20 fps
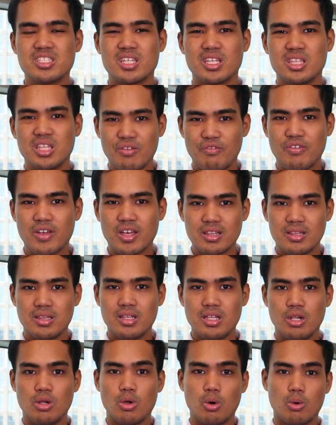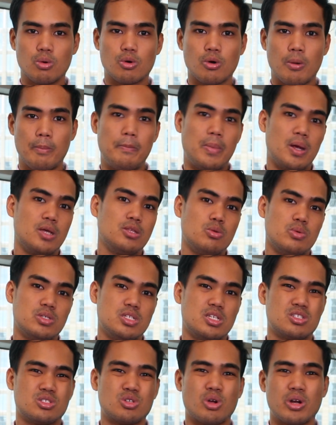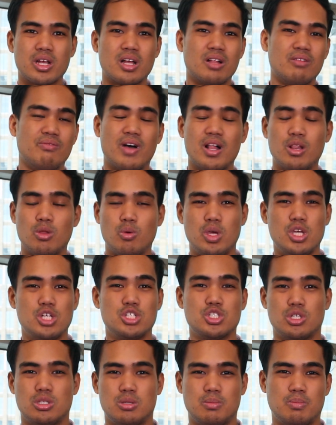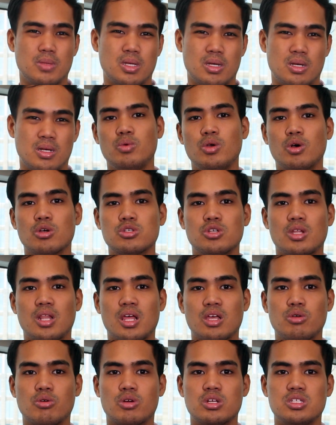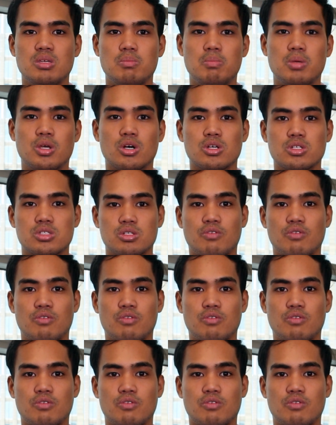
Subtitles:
significantly low compared to its historical valuation, we also like URC because